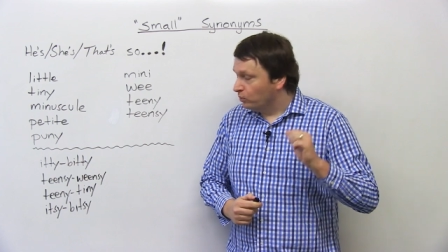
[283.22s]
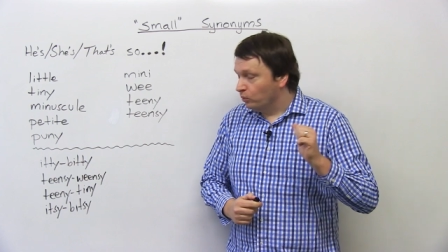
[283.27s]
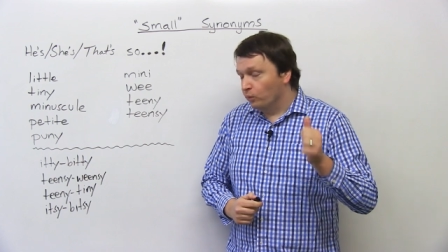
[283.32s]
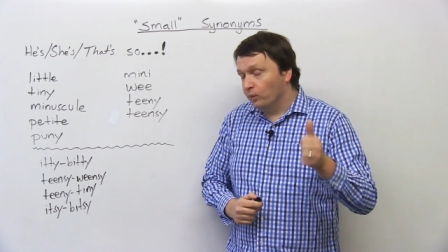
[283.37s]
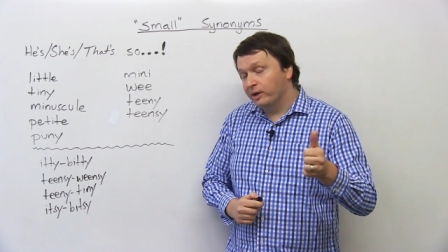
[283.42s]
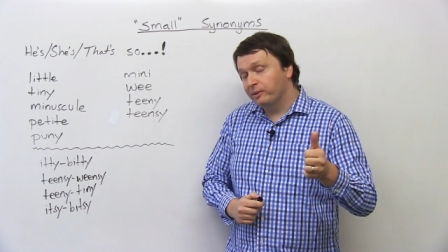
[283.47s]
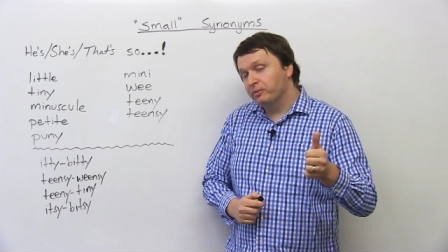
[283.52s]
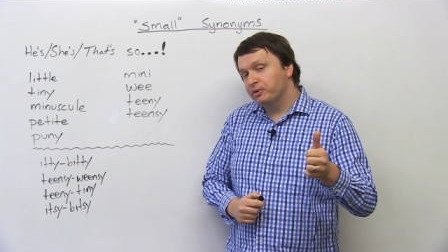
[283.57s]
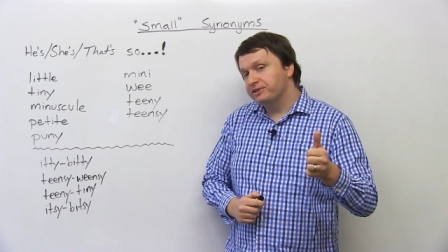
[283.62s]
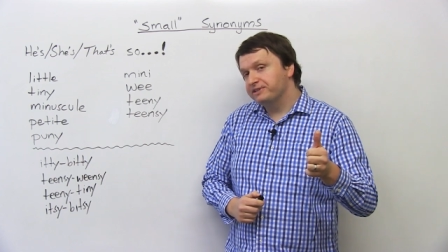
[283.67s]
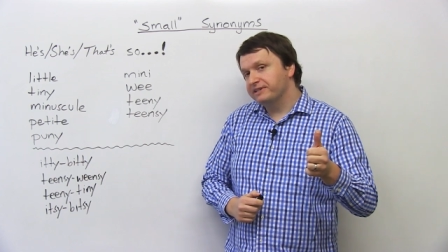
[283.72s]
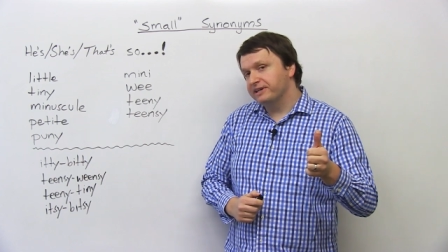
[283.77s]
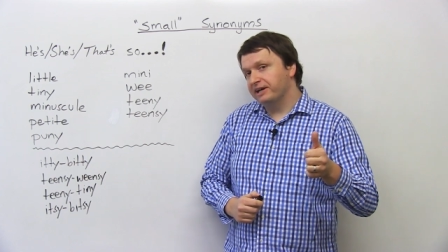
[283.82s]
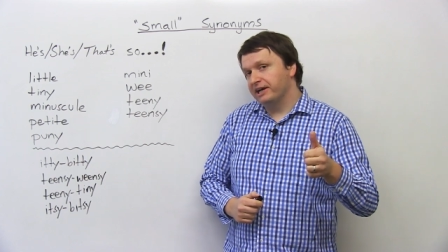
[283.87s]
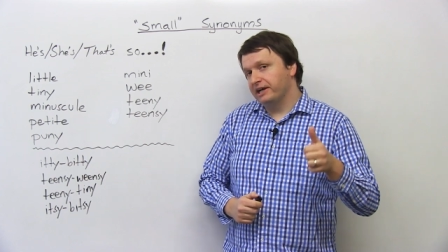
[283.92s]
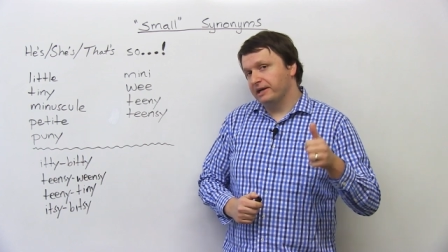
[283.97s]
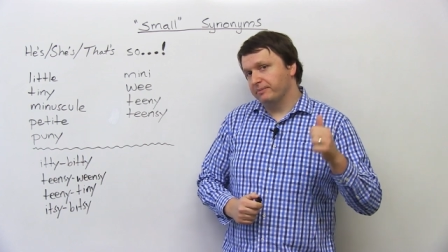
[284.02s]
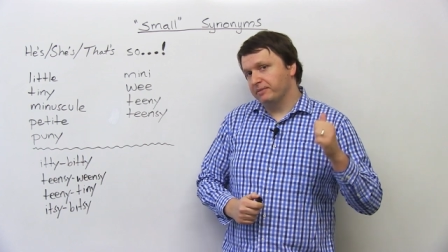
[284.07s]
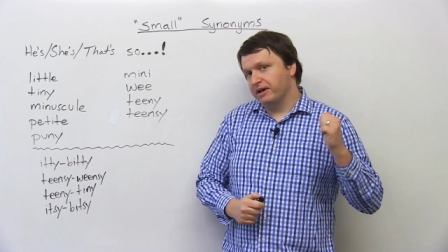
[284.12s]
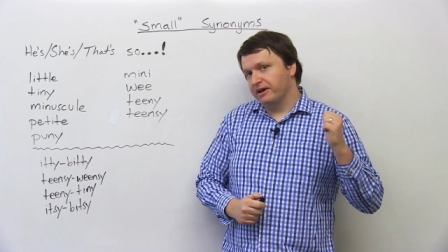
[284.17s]
one more
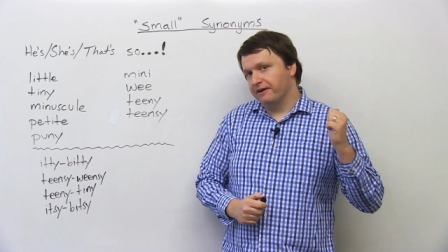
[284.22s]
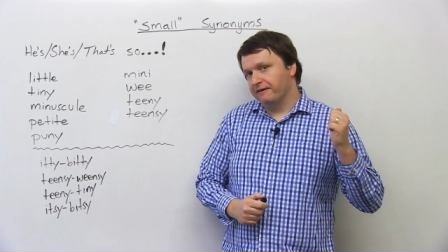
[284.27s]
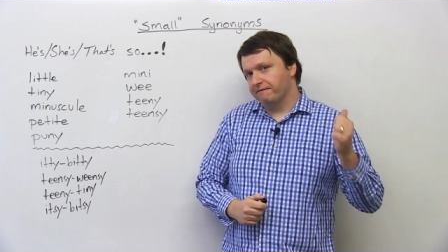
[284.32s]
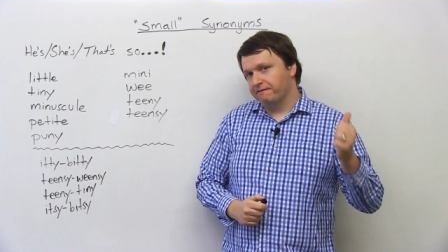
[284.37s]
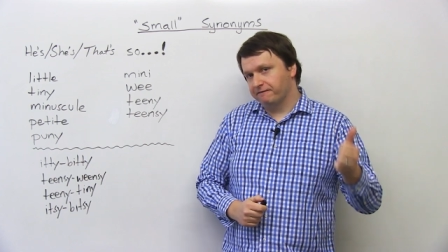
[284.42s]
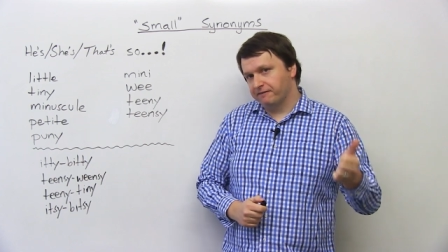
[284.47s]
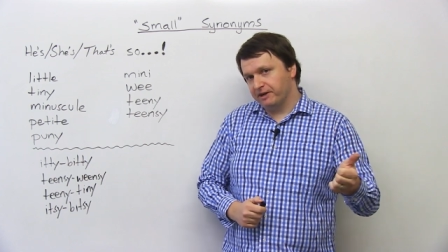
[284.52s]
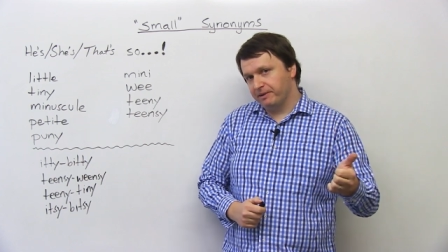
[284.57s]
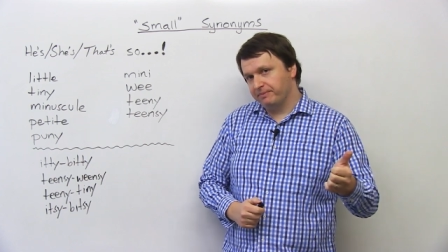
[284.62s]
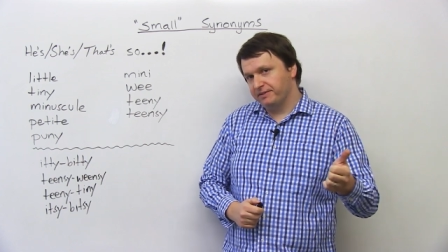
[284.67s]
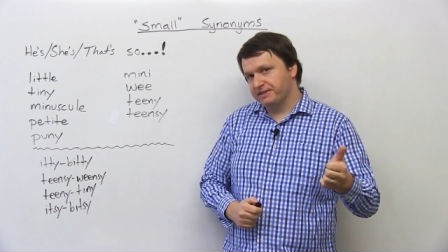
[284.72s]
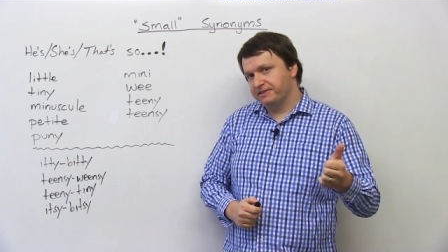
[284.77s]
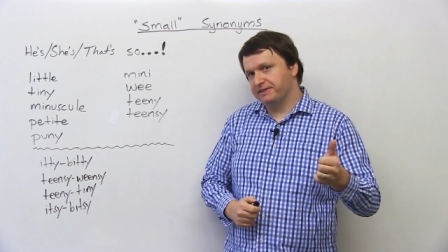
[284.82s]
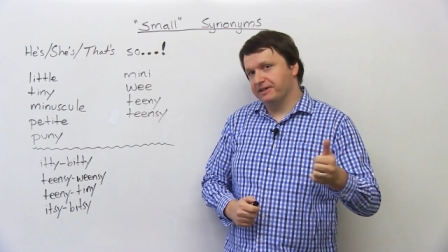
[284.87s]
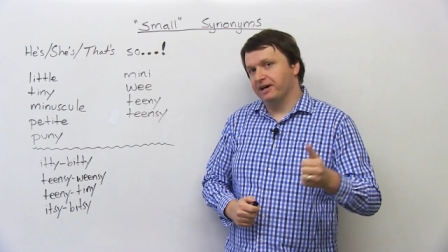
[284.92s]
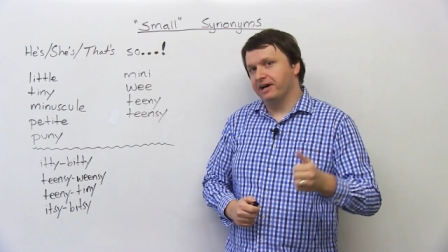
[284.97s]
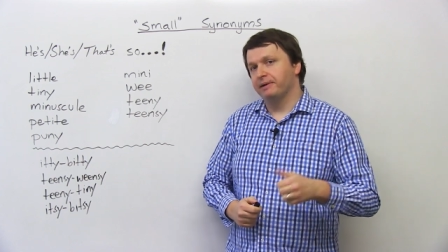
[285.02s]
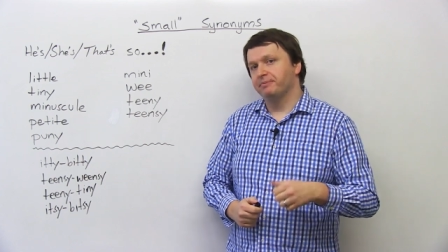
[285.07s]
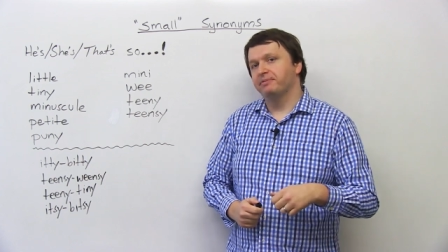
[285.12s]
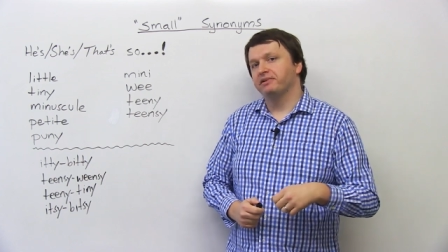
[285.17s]
time, from the
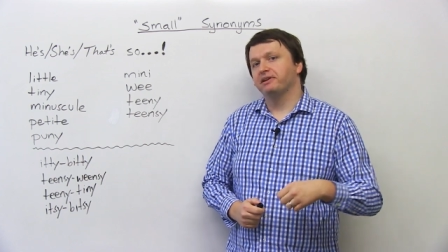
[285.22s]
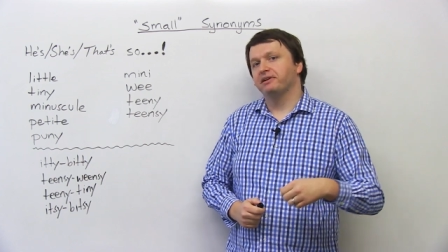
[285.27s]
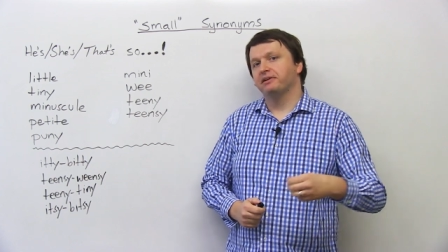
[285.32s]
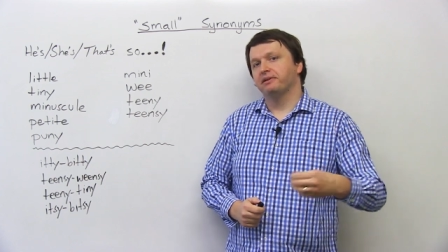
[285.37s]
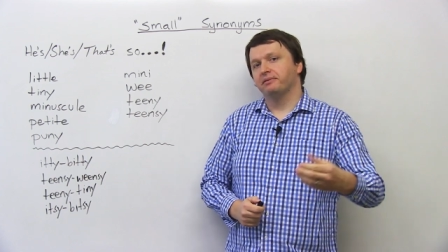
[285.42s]
top,